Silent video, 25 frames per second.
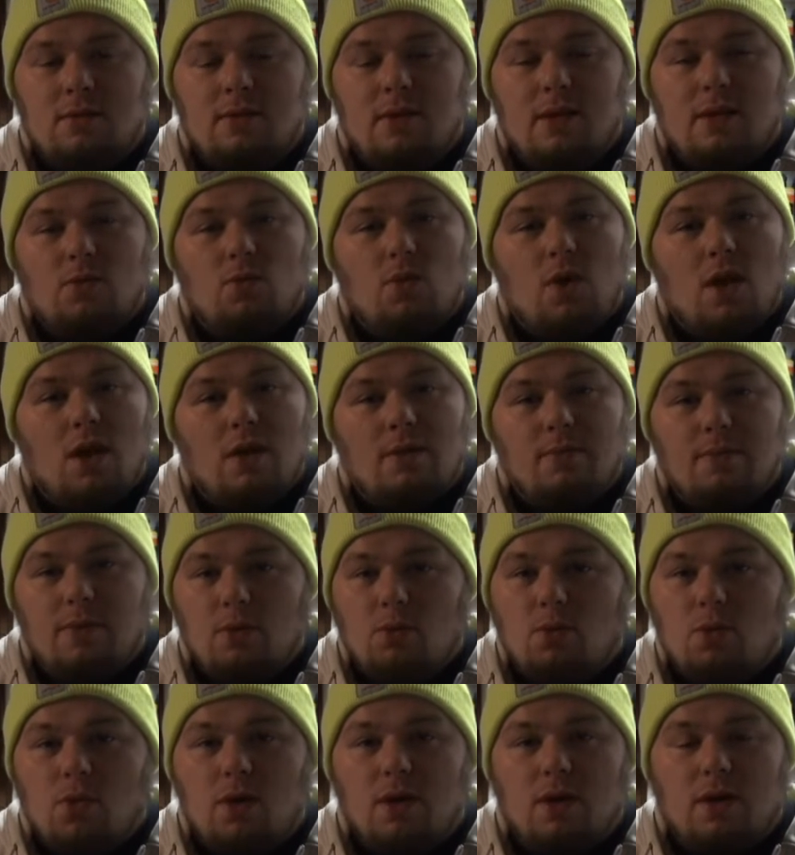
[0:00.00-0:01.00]
And while I'm
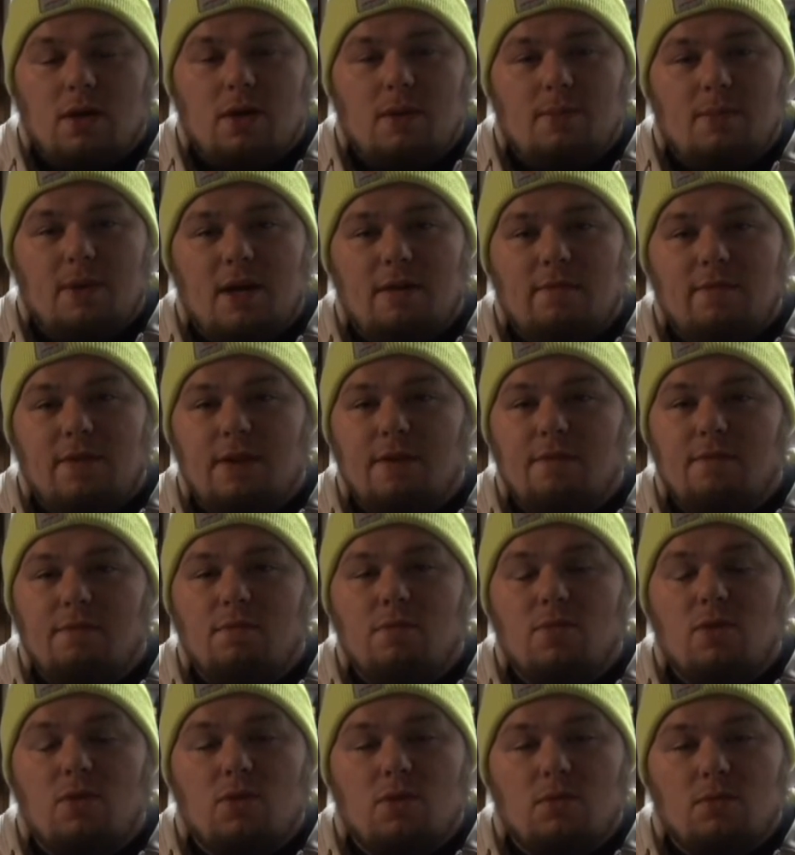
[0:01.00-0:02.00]
at work, I'm having
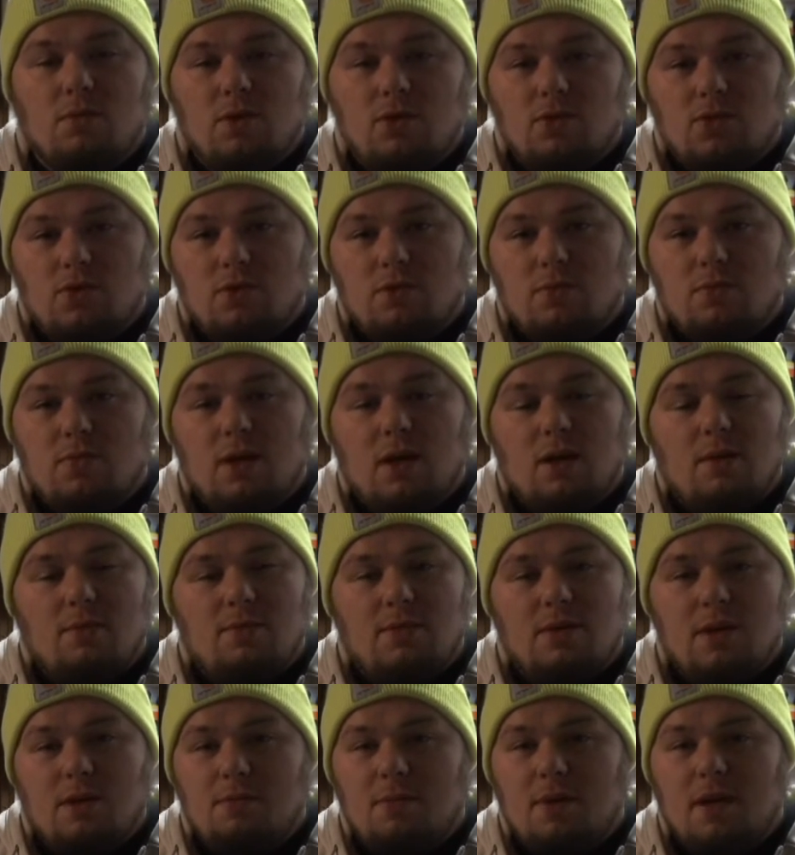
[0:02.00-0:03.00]
even more emotional
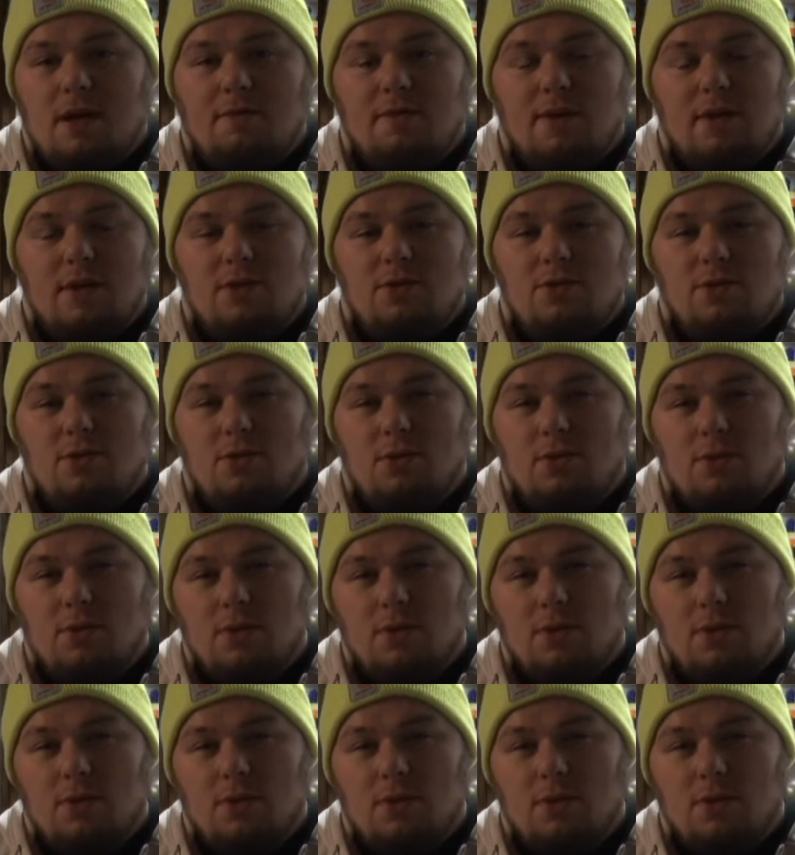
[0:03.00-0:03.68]
problems. I'm having to